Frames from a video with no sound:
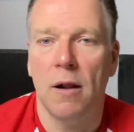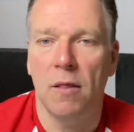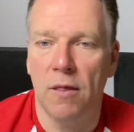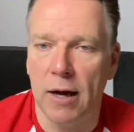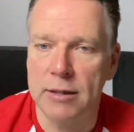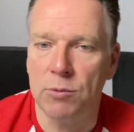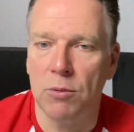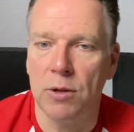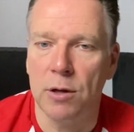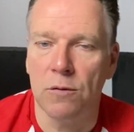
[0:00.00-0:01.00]
That's what
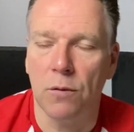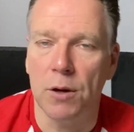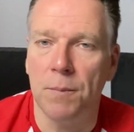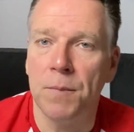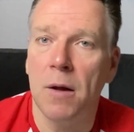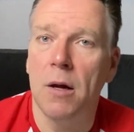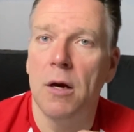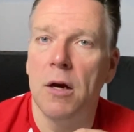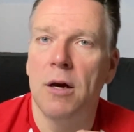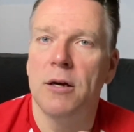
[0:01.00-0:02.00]
we're here for you.
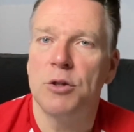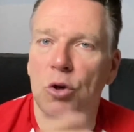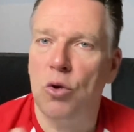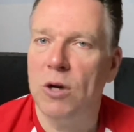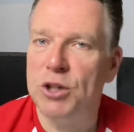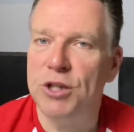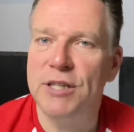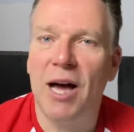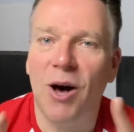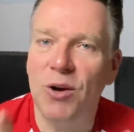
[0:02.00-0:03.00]
So the question is,
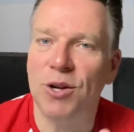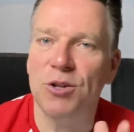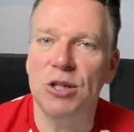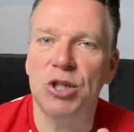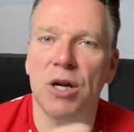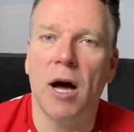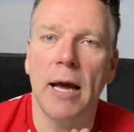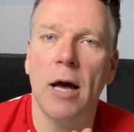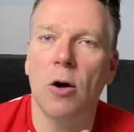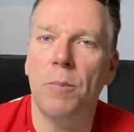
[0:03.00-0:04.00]
how can Alicia and I
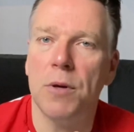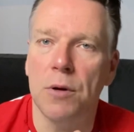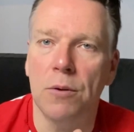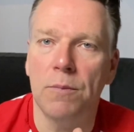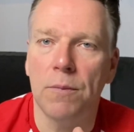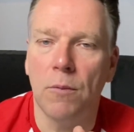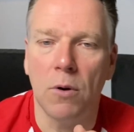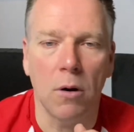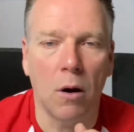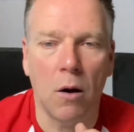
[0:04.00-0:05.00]
help you?
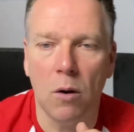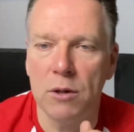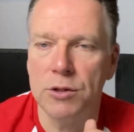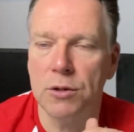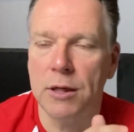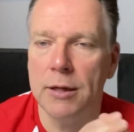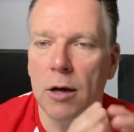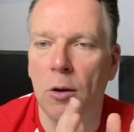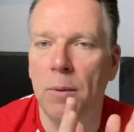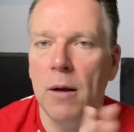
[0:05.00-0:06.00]
We're always looking to
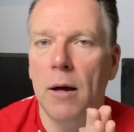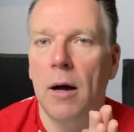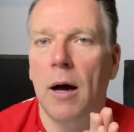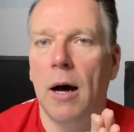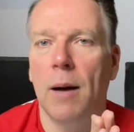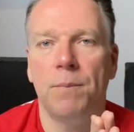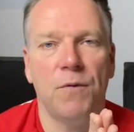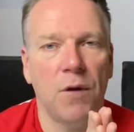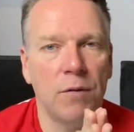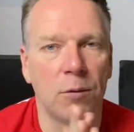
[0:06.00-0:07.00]
help.
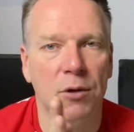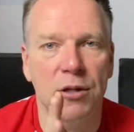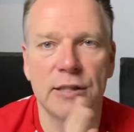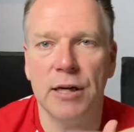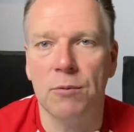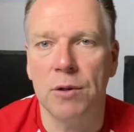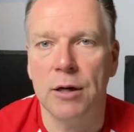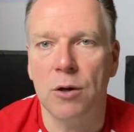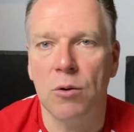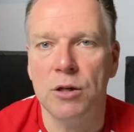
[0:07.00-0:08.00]
If you have any real estate
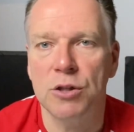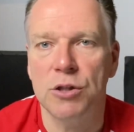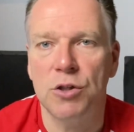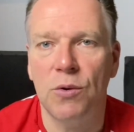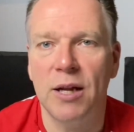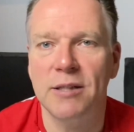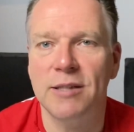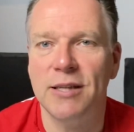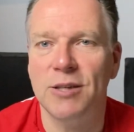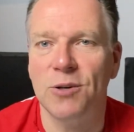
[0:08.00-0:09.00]
related questions, don't hesitate to